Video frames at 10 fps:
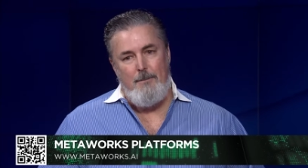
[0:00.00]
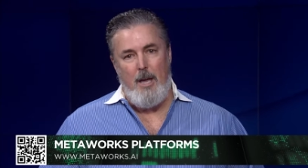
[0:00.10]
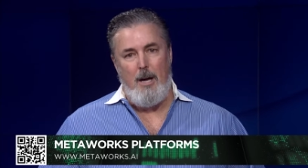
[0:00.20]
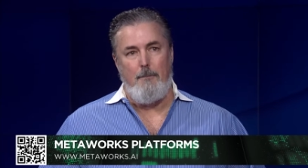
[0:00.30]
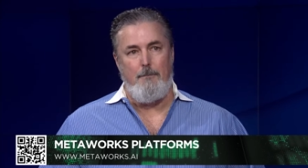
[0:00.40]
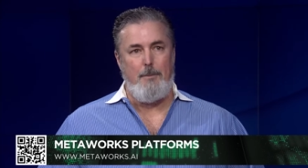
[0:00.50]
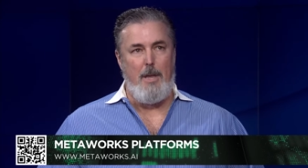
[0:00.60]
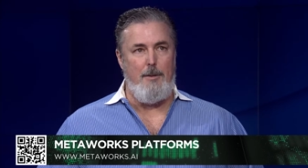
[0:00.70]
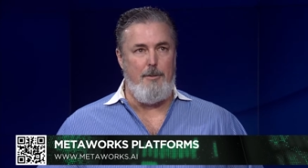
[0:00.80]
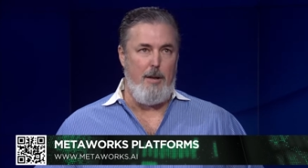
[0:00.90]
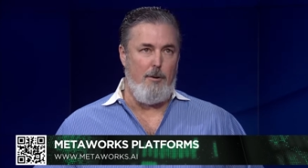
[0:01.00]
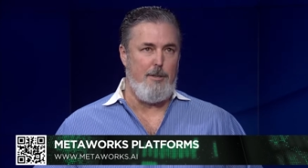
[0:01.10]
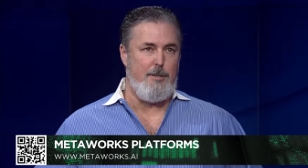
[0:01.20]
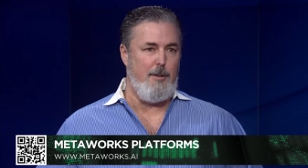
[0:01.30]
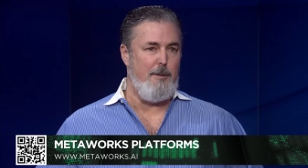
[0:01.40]
Um, and then
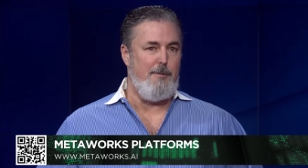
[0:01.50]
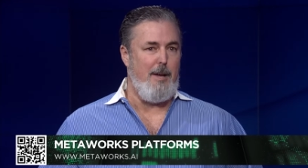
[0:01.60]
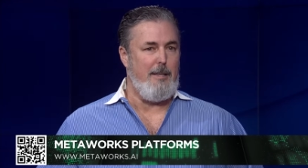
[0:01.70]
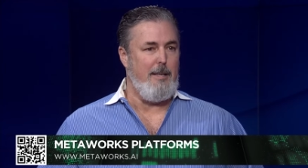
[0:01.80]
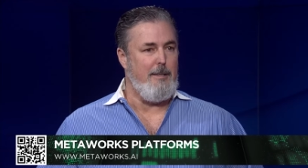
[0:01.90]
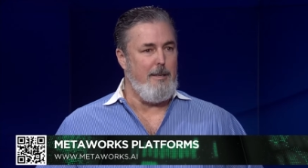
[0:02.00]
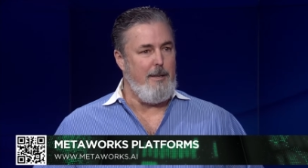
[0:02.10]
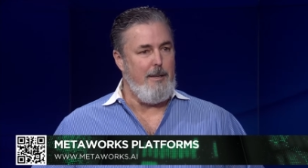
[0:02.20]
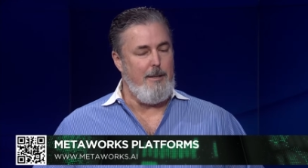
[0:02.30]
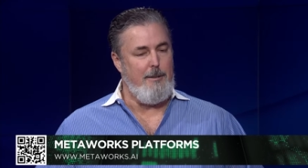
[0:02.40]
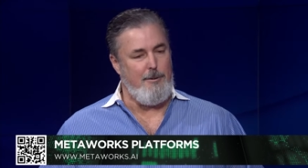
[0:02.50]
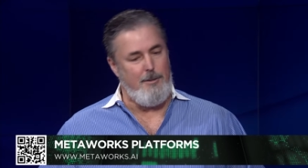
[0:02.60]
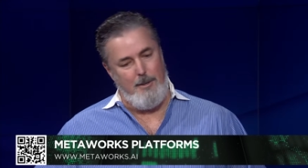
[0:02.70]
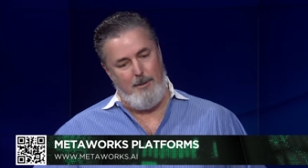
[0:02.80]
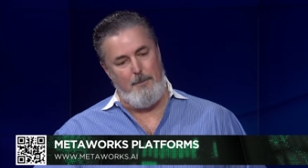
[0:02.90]
also the fact that the,
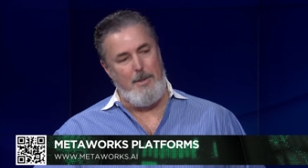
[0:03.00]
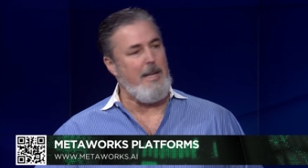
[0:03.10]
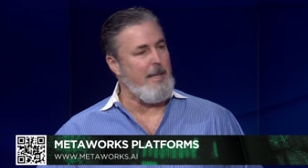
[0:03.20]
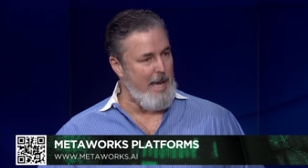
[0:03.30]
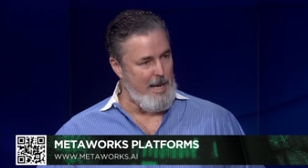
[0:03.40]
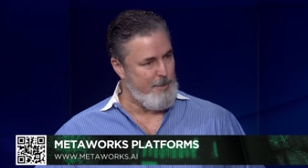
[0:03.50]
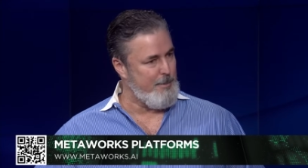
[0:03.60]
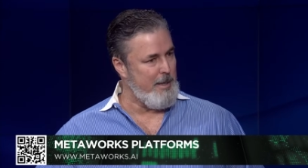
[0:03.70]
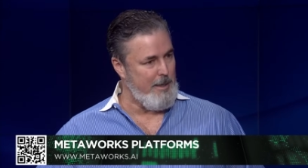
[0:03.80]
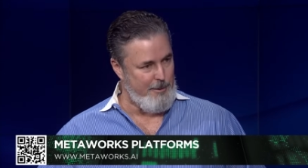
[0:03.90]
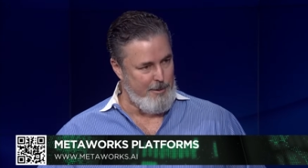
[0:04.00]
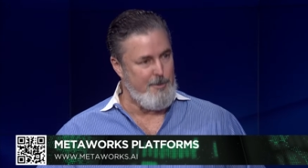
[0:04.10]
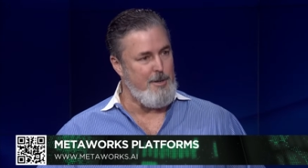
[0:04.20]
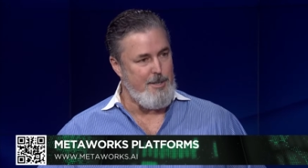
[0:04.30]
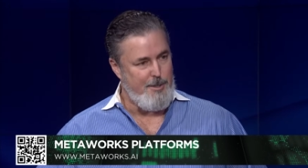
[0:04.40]
there's limited engagement in the
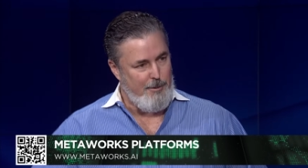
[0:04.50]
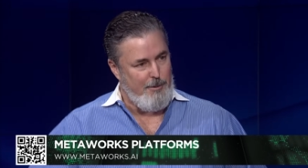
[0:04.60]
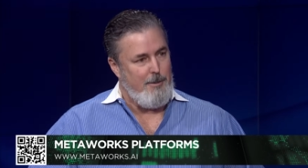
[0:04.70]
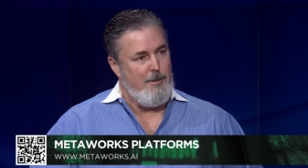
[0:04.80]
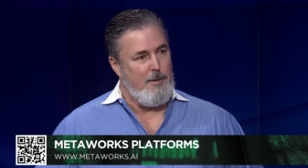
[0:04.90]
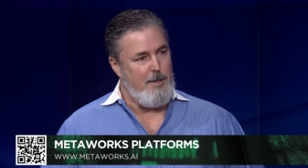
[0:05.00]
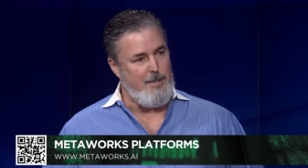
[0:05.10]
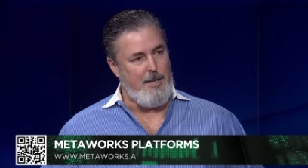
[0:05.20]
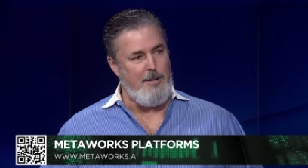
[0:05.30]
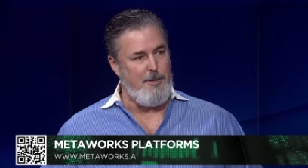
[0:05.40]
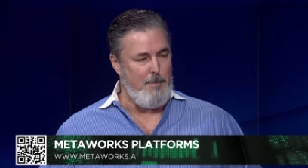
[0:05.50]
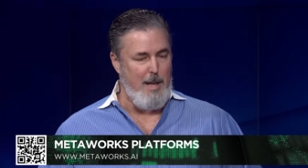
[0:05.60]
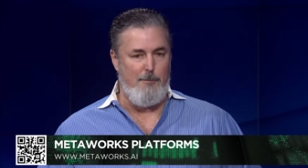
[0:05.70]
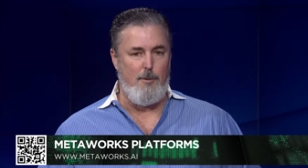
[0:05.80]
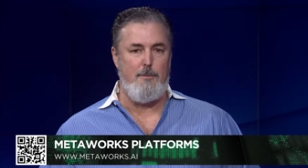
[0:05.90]
traditional education
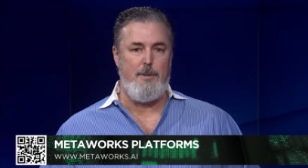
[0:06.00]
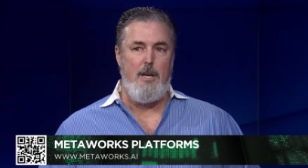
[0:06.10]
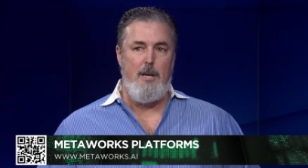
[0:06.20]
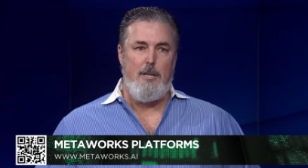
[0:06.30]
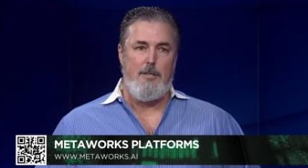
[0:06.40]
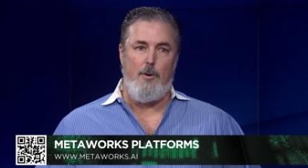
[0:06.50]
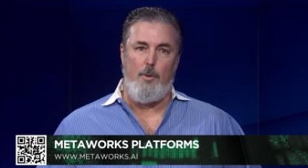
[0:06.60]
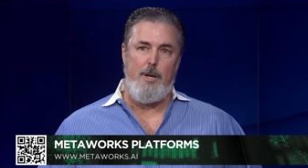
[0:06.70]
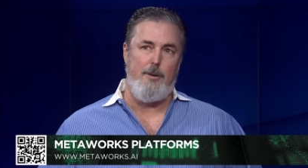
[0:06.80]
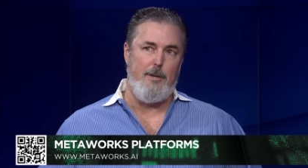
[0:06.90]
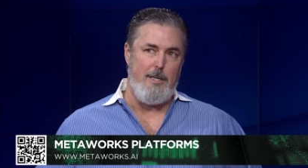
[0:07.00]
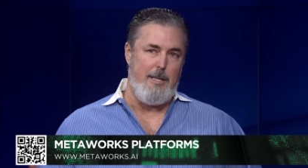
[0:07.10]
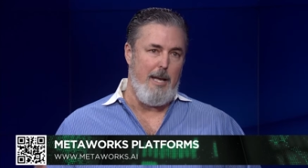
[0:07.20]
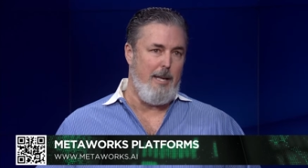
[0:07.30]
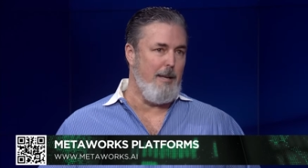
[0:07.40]
platforms. So what we're doing is
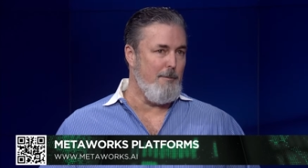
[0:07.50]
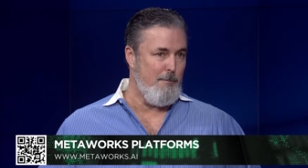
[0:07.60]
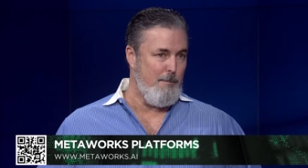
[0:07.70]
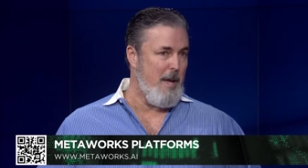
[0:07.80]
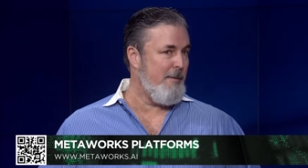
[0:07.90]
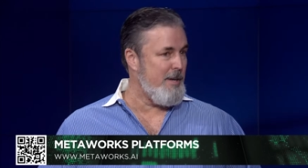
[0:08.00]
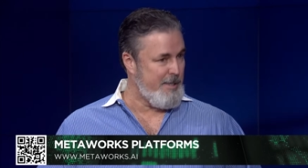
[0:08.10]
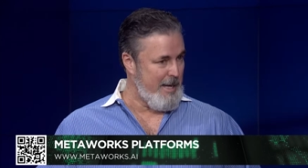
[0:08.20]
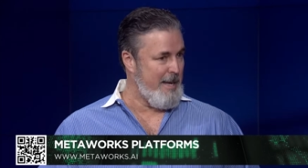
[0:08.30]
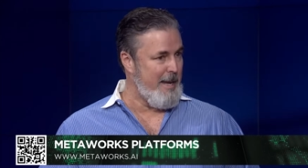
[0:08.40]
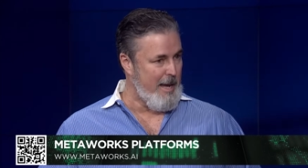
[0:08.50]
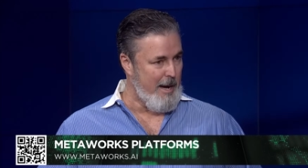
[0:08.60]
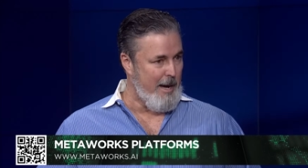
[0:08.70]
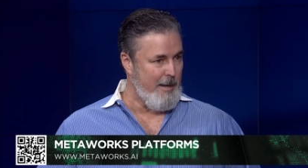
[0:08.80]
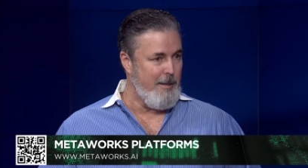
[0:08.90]
taking metaverse and
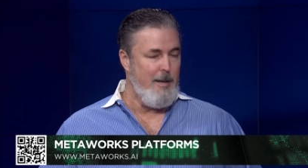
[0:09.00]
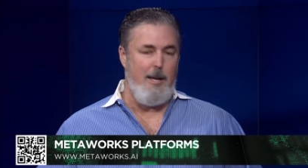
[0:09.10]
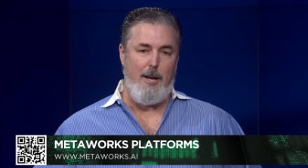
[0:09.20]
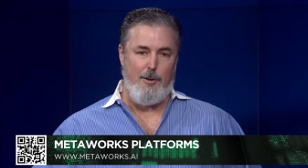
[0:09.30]
AI and